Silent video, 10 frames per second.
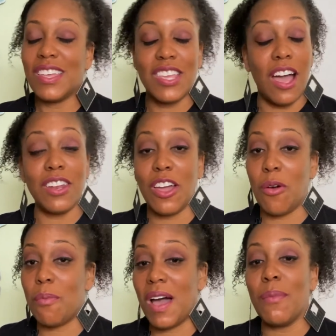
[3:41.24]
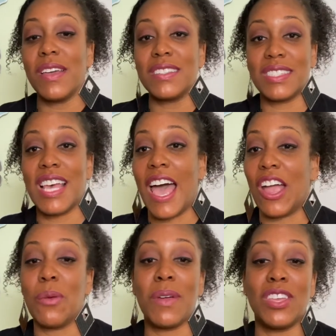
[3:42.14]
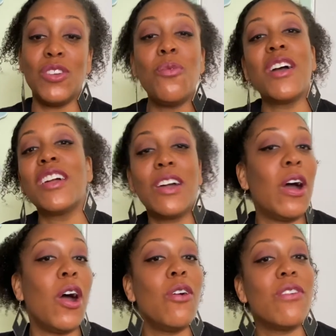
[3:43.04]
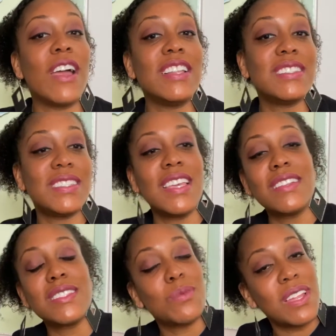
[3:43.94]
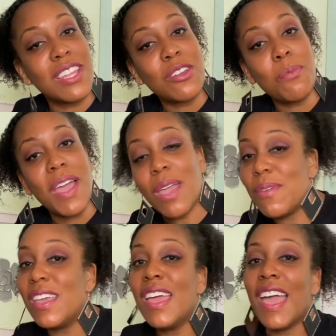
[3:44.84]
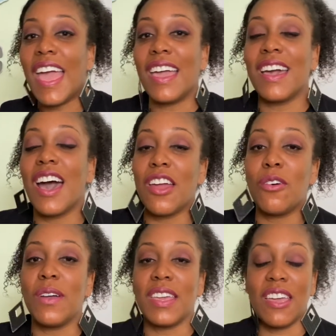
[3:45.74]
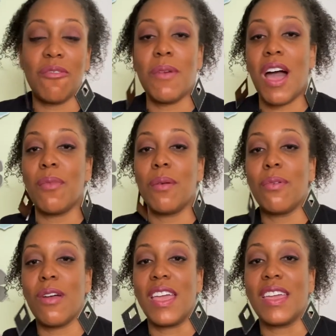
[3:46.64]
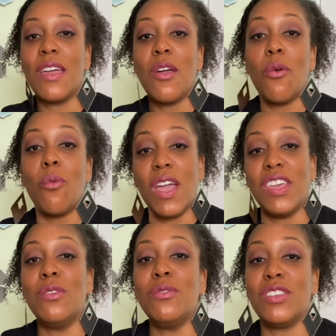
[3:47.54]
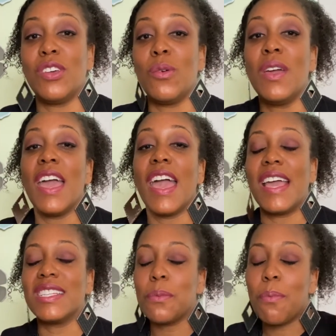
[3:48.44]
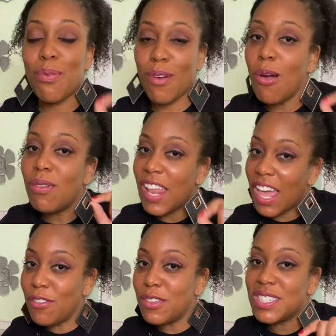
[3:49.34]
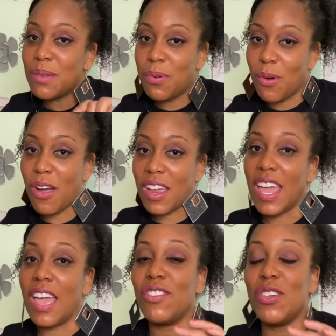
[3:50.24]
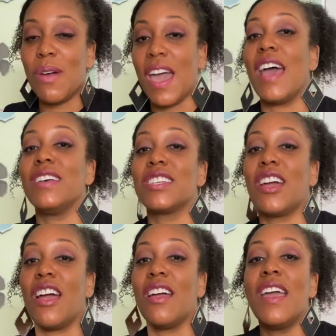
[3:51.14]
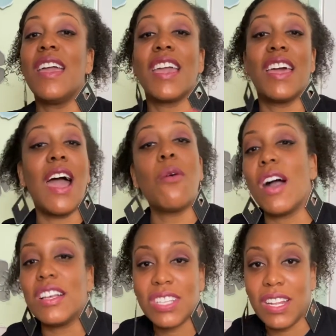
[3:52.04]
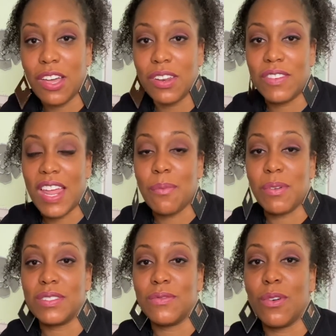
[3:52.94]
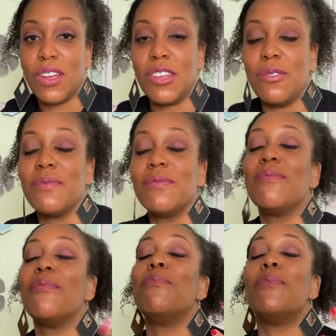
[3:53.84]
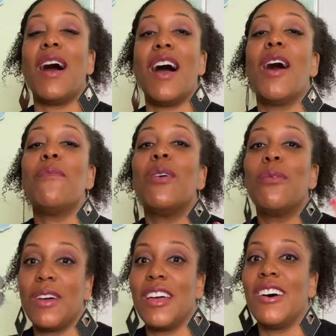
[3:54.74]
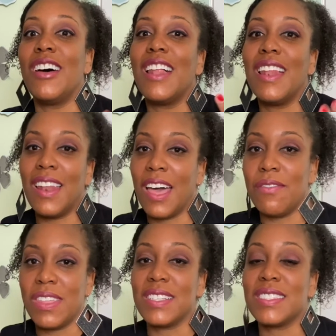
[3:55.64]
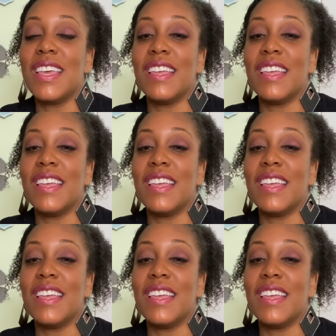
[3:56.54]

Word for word: Y'all know mama is tired, but you want to go over and see the sweet little baby and cuddle and give mom a break. When you do, it's pro level support if you ask her, Can I wash a load of diapers for you? Mom will love this.